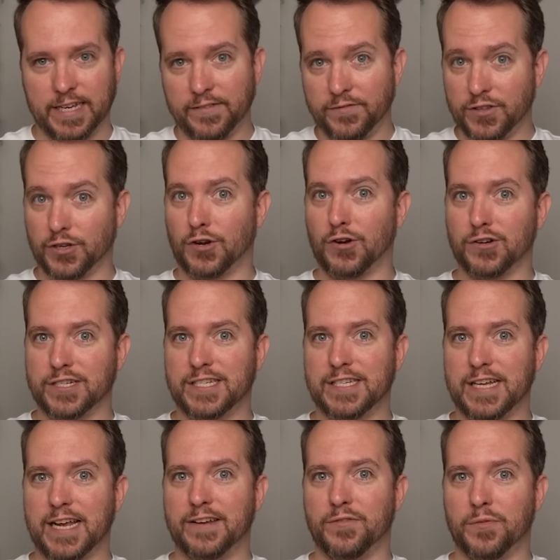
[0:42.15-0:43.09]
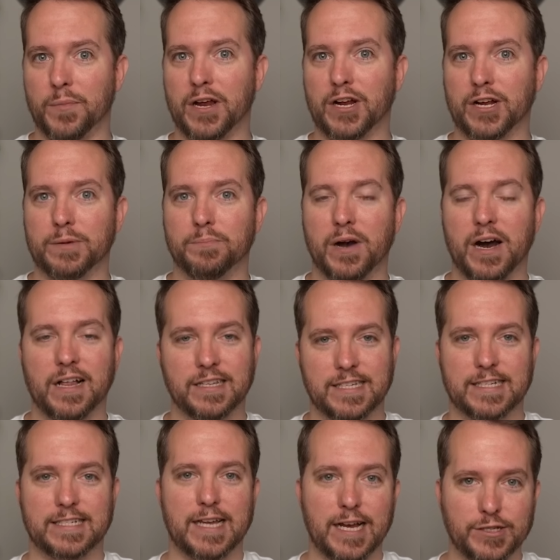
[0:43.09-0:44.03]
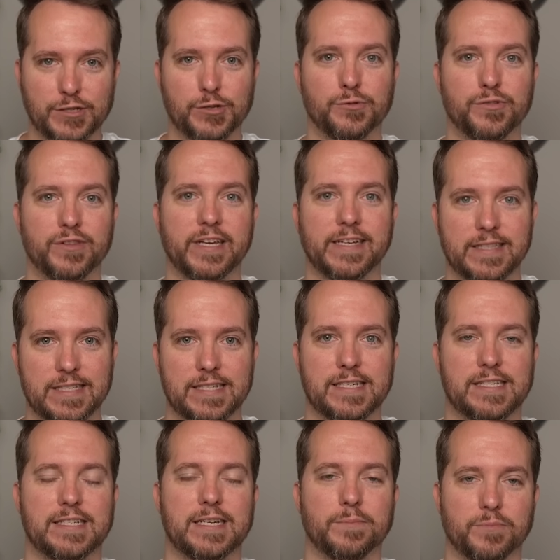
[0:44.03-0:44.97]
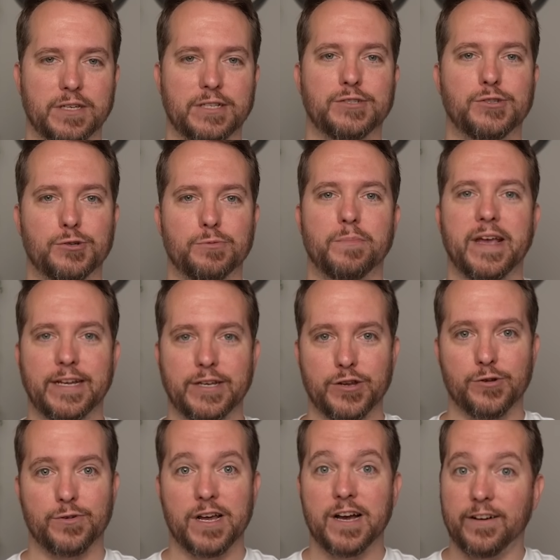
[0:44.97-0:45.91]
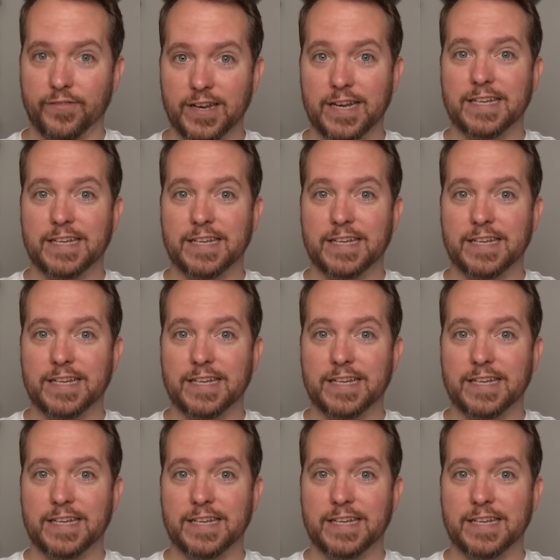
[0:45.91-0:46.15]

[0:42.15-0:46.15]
given the current state of American politics, I do think this is something to make note of.